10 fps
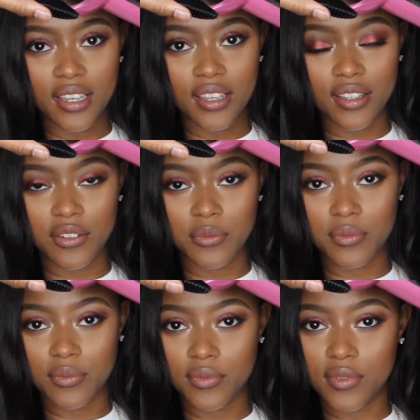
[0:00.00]

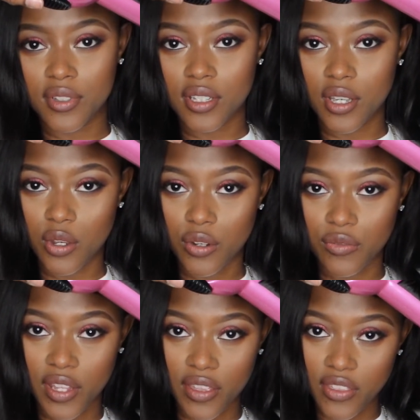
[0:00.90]
Hold on
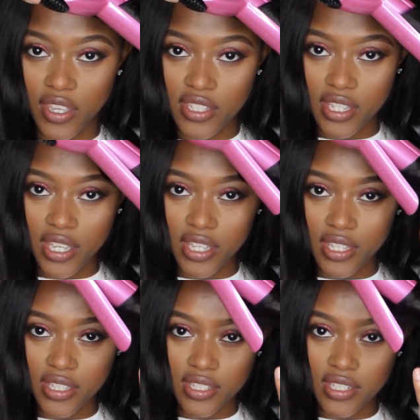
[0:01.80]
for like 30
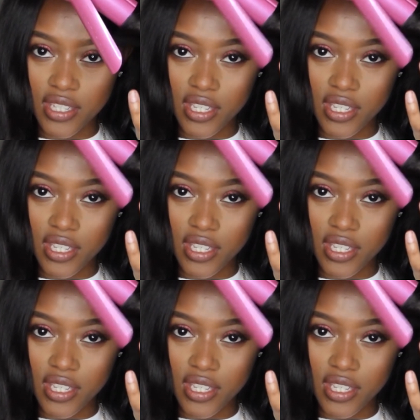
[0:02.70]
seconds.